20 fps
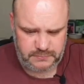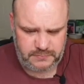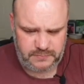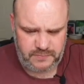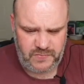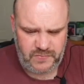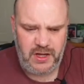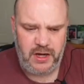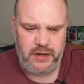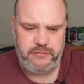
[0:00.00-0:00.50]

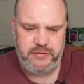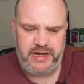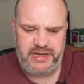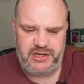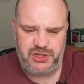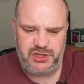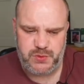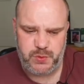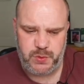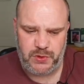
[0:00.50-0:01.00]
I really
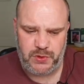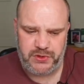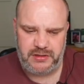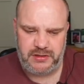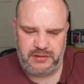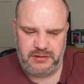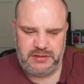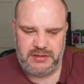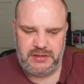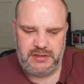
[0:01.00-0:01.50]
just want to
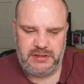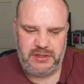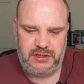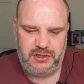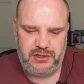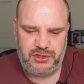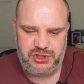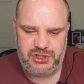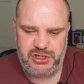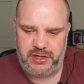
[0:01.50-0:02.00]

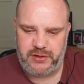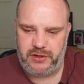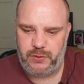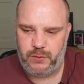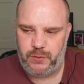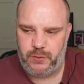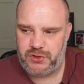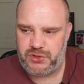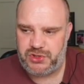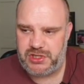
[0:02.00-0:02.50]
show you
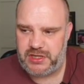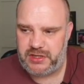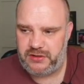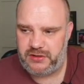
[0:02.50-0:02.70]
what she can do